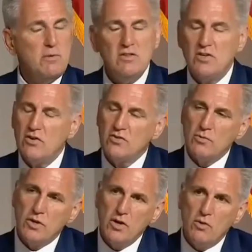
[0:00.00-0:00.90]
I mean,
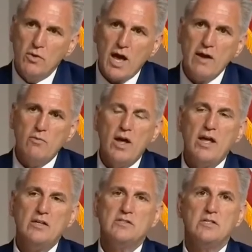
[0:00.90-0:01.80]
seriously, when I
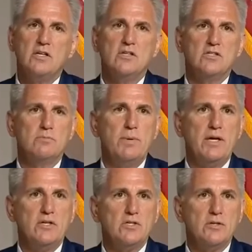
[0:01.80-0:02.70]
raised in the
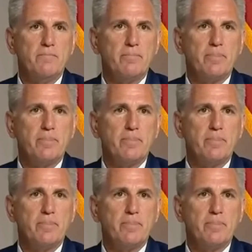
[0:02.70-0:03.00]
speech,